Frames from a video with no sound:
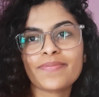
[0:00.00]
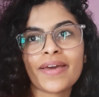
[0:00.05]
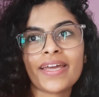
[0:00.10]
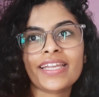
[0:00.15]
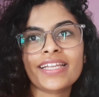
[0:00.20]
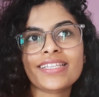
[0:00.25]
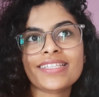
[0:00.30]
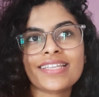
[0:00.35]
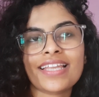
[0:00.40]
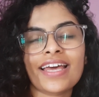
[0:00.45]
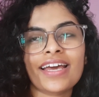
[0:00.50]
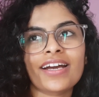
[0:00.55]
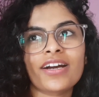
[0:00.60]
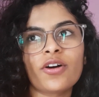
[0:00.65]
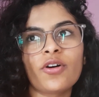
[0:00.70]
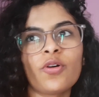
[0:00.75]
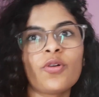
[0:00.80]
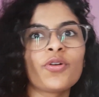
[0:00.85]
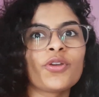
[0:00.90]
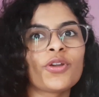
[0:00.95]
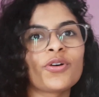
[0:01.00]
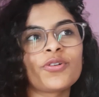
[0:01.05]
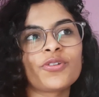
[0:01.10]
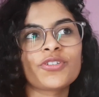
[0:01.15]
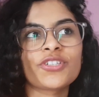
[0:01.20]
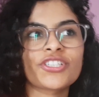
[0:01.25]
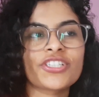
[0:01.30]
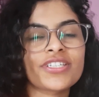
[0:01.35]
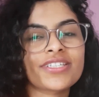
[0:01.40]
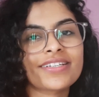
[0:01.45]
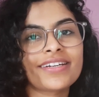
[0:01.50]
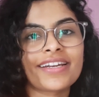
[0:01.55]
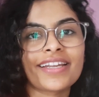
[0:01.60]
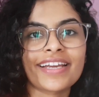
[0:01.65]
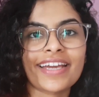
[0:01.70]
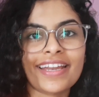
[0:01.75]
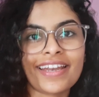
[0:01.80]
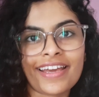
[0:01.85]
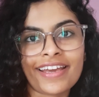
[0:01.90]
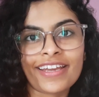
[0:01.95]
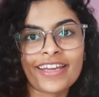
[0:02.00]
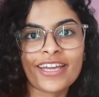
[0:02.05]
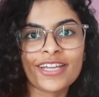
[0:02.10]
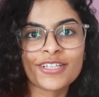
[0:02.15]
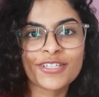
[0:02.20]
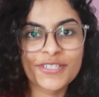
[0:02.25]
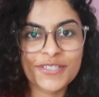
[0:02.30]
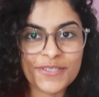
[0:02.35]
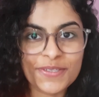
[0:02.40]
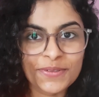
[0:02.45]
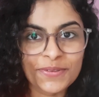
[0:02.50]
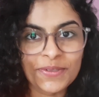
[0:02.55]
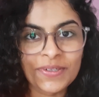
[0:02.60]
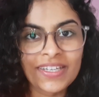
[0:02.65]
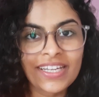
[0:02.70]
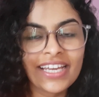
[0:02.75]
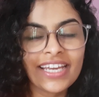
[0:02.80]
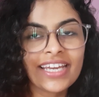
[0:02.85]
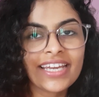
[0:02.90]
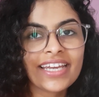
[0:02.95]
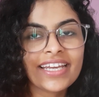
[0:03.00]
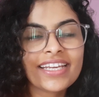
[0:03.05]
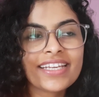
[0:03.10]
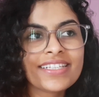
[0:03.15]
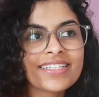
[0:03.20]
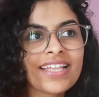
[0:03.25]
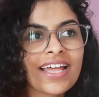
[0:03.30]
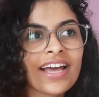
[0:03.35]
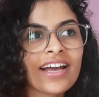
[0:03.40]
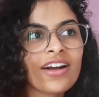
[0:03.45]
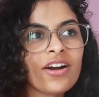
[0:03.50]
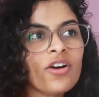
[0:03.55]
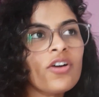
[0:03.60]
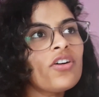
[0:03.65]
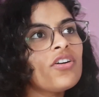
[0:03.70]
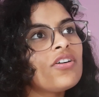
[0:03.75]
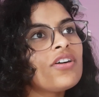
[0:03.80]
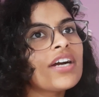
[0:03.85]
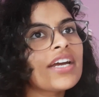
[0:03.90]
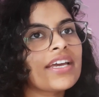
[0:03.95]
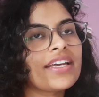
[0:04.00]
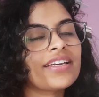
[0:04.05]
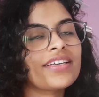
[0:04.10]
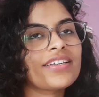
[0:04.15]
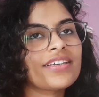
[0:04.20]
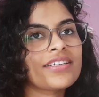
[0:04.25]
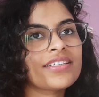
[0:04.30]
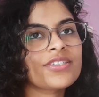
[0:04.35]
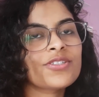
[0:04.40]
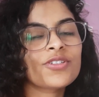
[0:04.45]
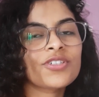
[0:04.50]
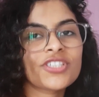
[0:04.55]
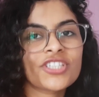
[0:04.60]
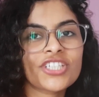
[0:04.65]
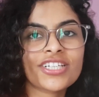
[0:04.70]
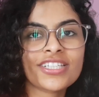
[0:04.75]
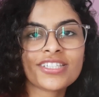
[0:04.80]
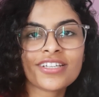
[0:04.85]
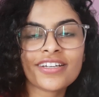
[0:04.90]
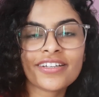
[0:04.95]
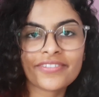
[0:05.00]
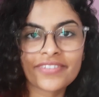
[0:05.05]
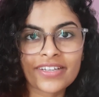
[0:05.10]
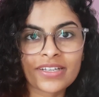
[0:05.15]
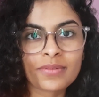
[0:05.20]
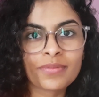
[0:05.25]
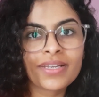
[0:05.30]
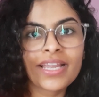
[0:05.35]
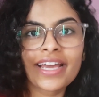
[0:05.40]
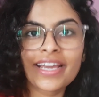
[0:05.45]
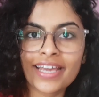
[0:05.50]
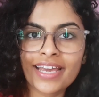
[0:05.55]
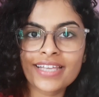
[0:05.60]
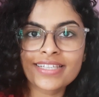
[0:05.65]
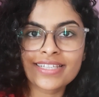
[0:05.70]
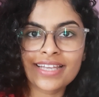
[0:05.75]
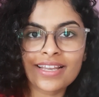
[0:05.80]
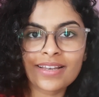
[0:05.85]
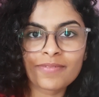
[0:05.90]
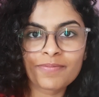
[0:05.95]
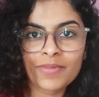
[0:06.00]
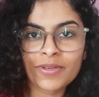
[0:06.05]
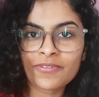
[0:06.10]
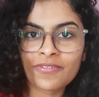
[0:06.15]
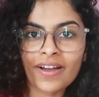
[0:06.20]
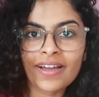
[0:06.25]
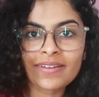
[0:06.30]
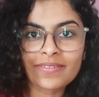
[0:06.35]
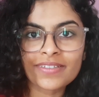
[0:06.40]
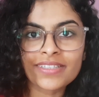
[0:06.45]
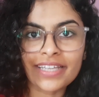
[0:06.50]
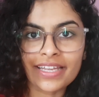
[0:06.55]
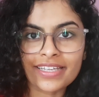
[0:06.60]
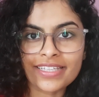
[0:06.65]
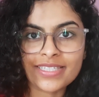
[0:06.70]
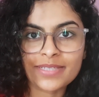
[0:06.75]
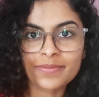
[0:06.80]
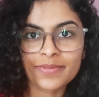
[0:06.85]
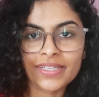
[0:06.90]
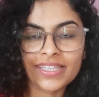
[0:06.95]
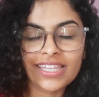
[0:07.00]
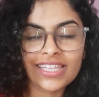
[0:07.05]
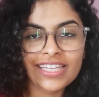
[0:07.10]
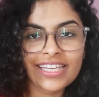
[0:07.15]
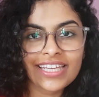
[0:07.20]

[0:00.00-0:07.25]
Bennet's like, oh no, she's gonna get engaged soon, he's like, oh okay, so Jane's not available, I guess I'll be fine with Elizabeth.